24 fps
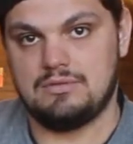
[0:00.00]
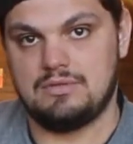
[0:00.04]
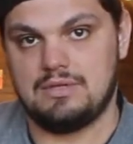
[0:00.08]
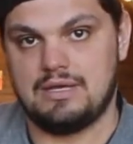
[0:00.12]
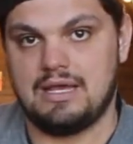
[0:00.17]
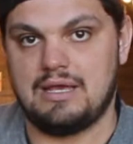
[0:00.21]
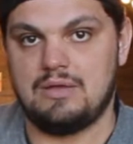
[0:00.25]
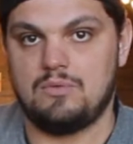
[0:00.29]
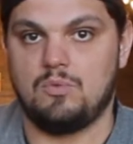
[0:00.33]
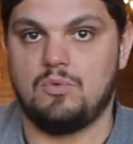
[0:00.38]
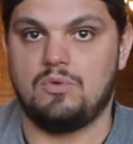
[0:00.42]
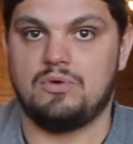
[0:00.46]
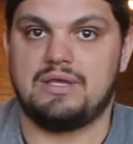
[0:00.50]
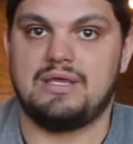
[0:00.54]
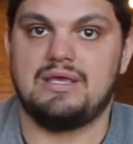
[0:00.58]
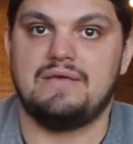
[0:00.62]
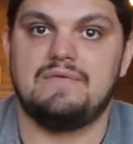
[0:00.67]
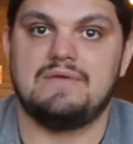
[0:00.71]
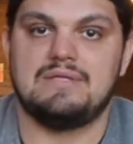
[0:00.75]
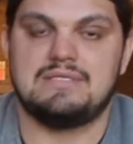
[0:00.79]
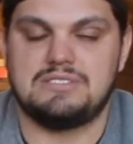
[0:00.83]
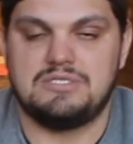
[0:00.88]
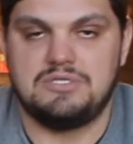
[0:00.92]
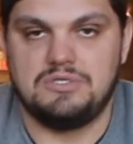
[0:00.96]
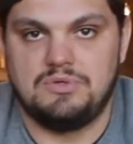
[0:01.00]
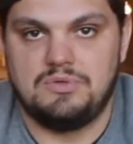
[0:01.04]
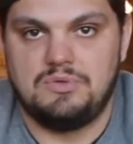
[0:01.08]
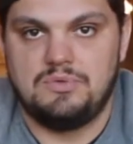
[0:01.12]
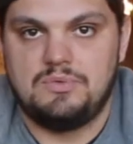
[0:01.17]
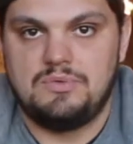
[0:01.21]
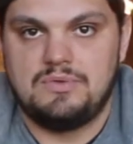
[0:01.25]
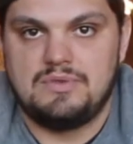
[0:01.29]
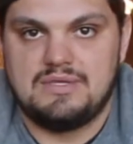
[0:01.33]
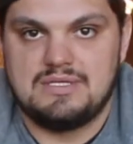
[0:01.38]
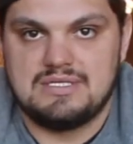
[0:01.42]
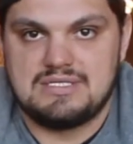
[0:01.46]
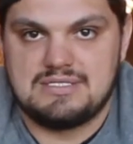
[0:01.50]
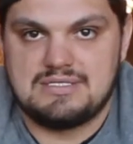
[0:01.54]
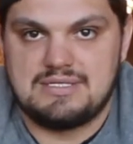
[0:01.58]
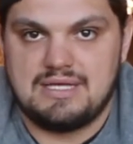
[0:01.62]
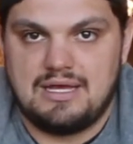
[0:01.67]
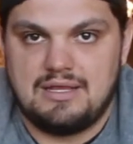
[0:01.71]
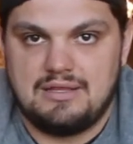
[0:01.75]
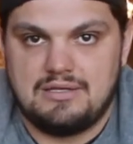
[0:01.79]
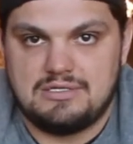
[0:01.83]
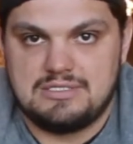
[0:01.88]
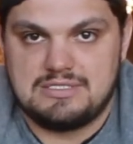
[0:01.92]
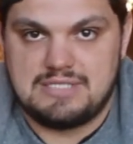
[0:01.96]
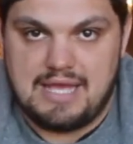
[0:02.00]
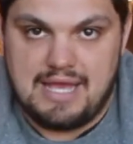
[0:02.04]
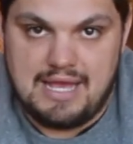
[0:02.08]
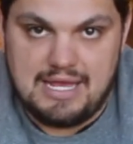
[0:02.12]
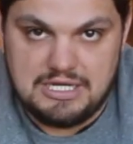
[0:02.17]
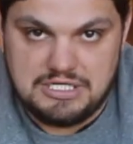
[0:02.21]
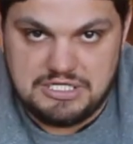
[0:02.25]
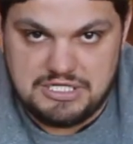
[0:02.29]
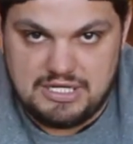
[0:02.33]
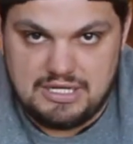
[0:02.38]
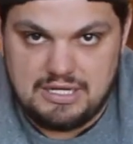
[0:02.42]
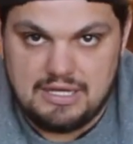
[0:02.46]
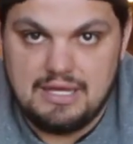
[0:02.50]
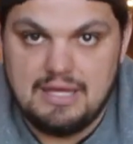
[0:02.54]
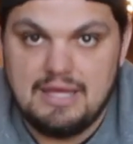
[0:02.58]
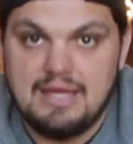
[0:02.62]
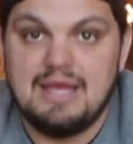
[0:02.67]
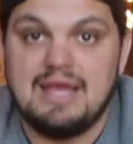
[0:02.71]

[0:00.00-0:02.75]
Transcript: and we'll give it to the seller's agent